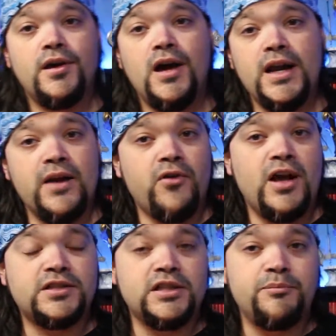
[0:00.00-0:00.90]
I never
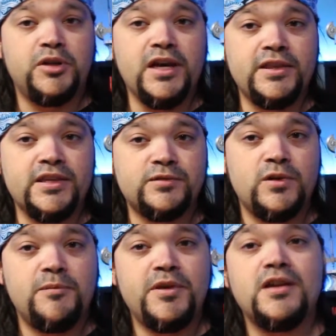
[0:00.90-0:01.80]
actually played this
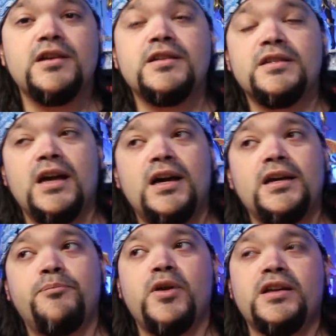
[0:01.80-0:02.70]
one because
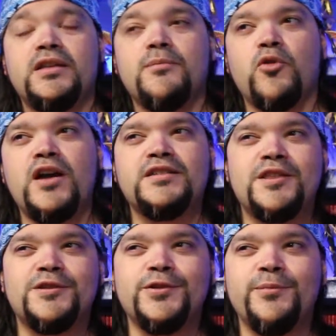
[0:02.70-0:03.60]
I picked up Rise of
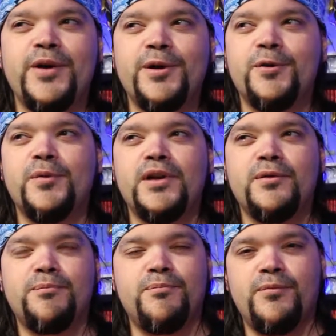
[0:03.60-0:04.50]
the Tomb Raider
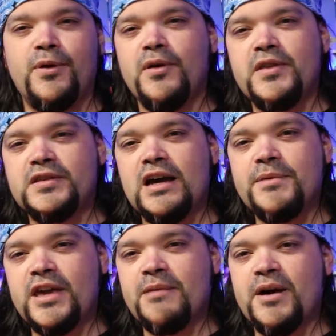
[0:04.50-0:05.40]
around the time
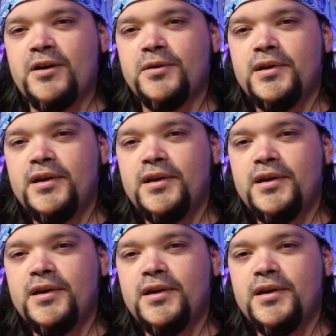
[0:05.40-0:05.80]
it came out,